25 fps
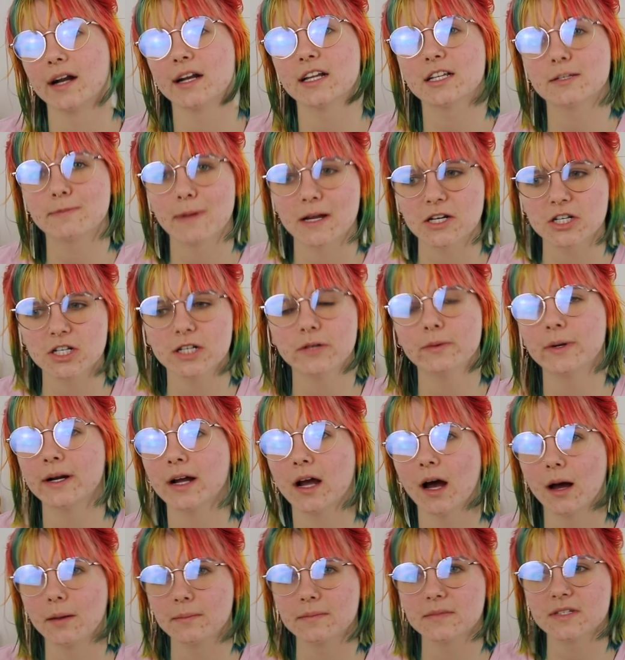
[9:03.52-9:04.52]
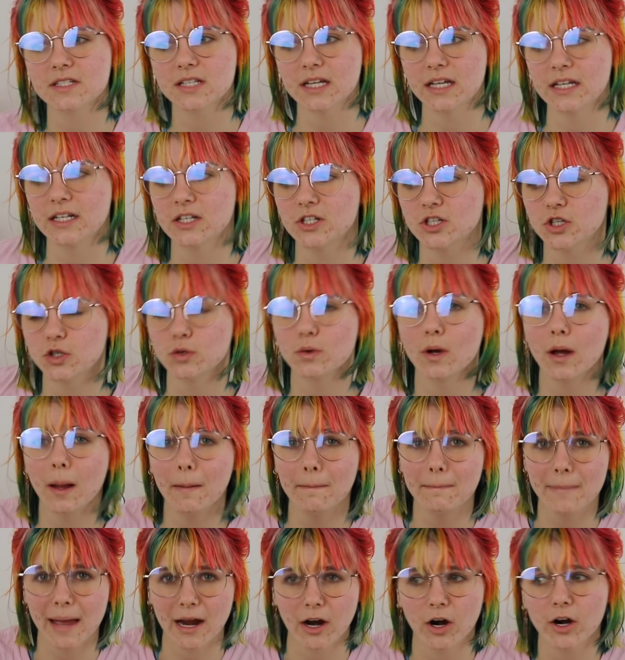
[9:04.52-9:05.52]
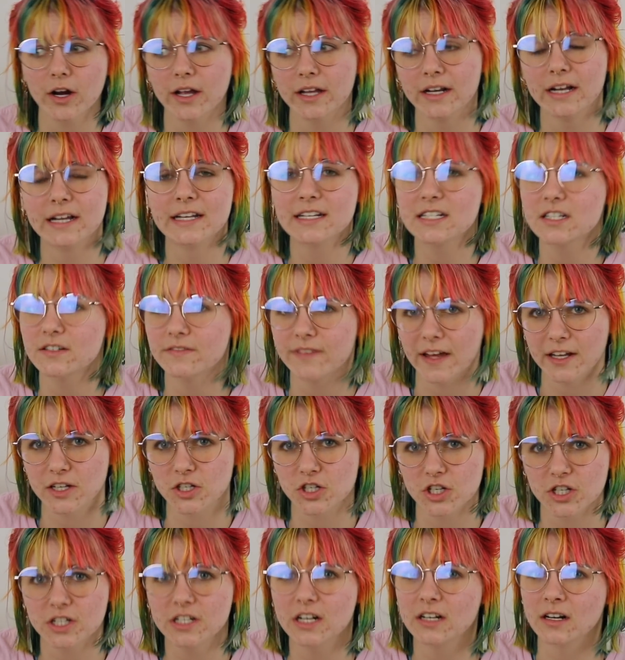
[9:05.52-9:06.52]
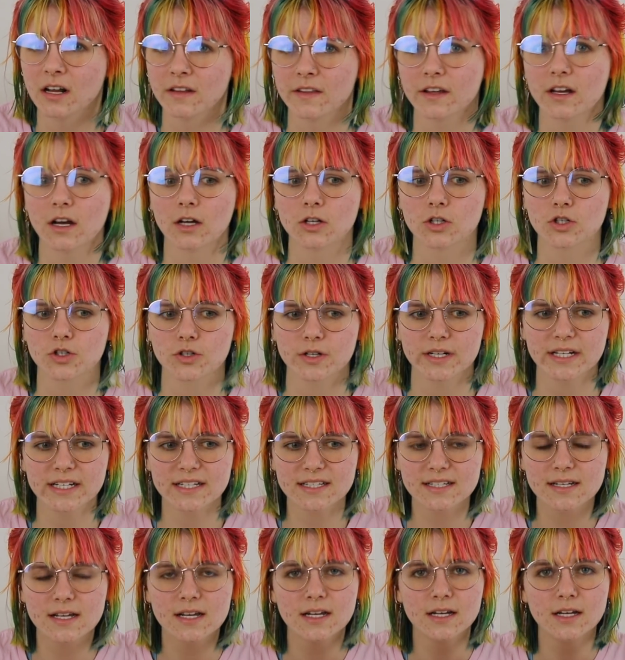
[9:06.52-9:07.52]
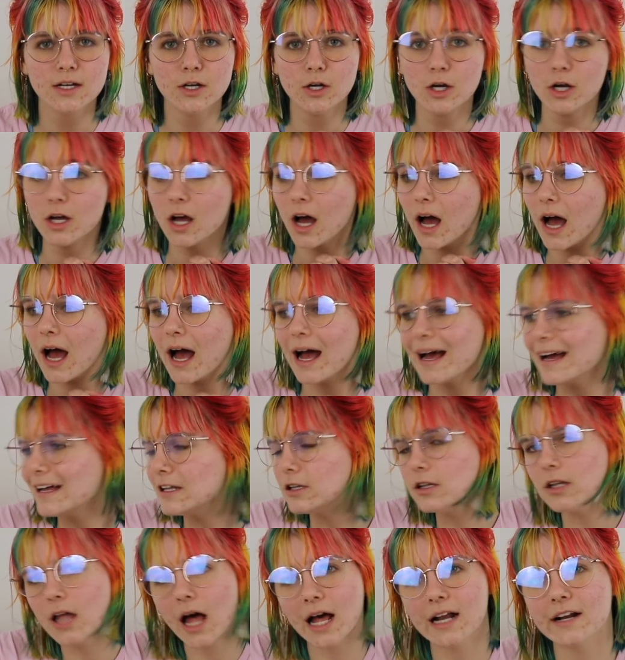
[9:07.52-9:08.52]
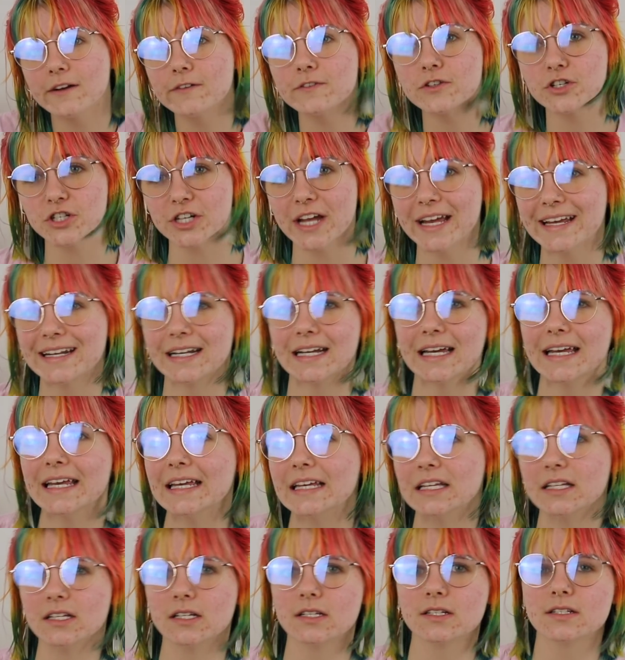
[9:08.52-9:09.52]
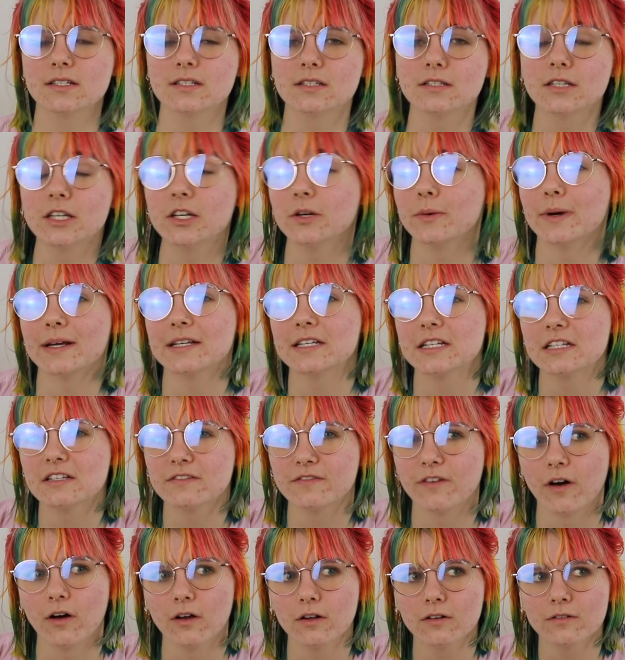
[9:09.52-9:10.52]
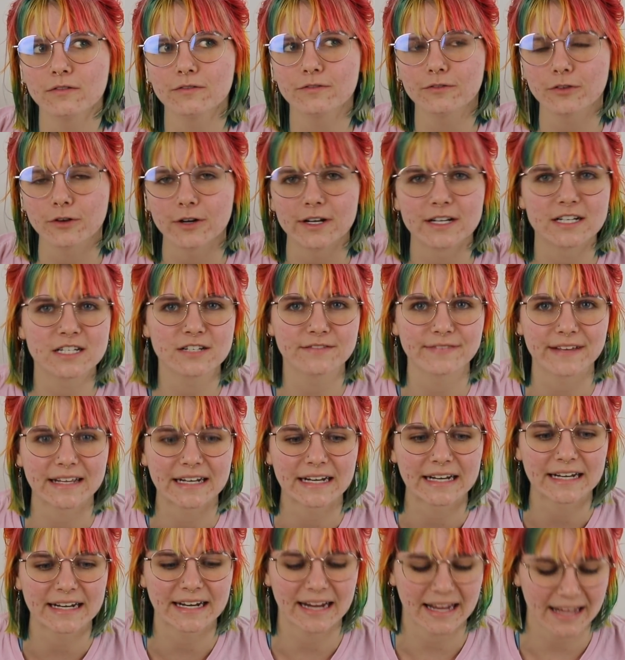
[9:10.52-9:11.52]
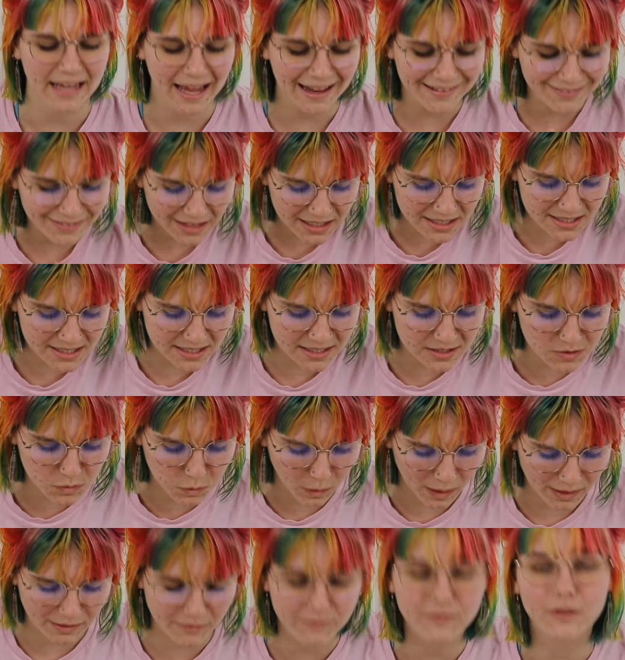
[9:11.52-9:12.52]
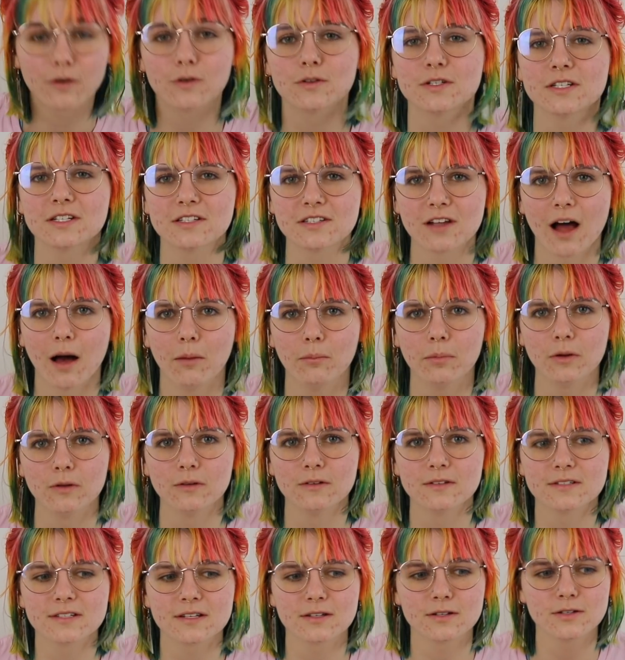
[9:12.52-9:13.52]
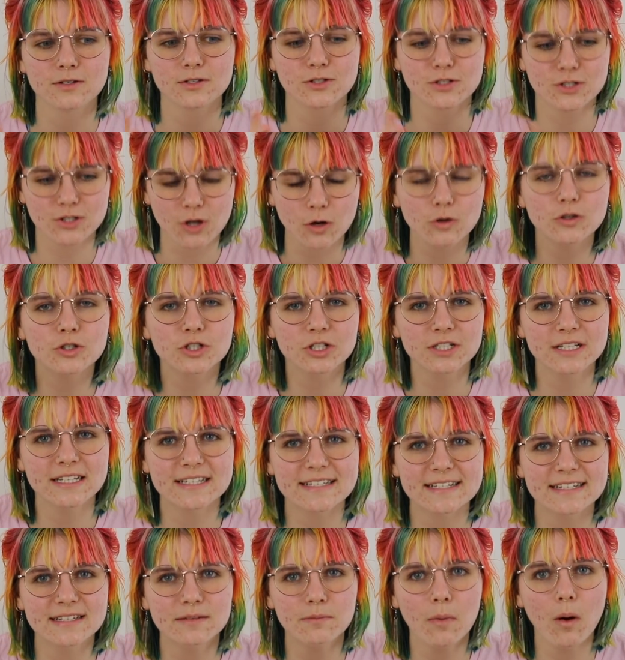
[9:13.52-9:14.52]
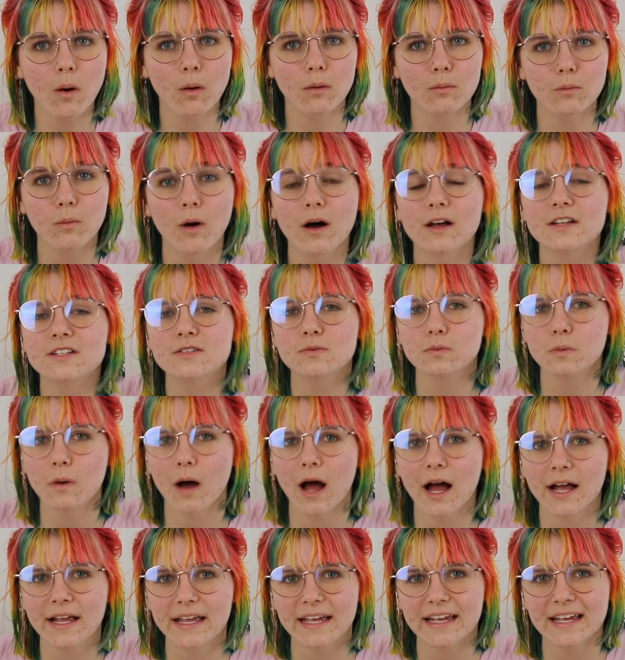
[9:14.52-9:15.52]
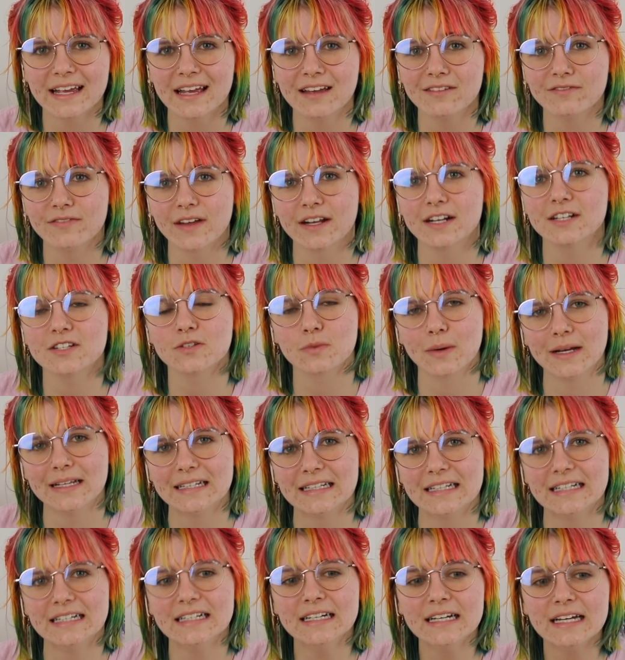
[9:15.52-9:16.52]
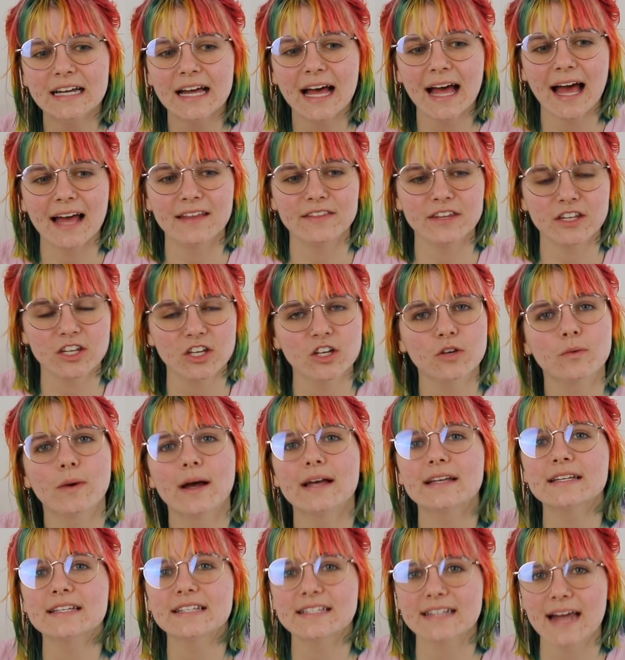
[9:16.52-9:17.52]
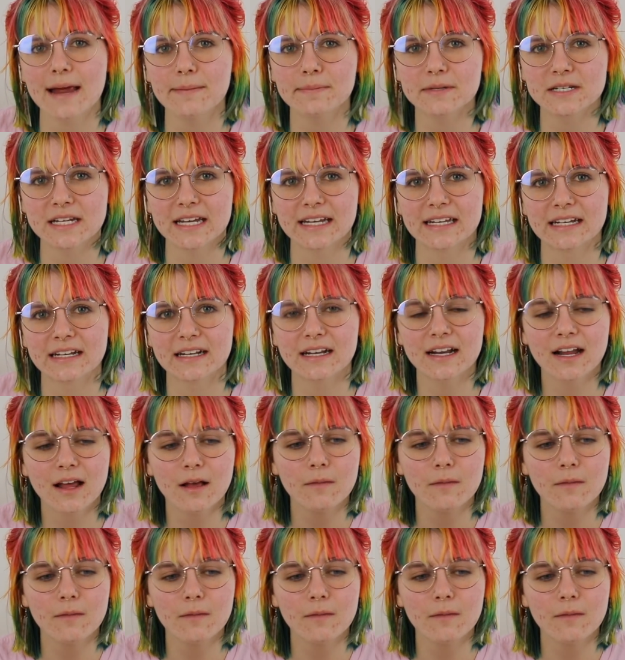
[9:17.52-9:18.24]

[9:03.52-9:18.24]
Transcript: especially when it comes into American intervention in other countries. A lot of shit is the US's fault for intervening. And this is one of those examples. Socialism was working in Venezuela, and the US stepped in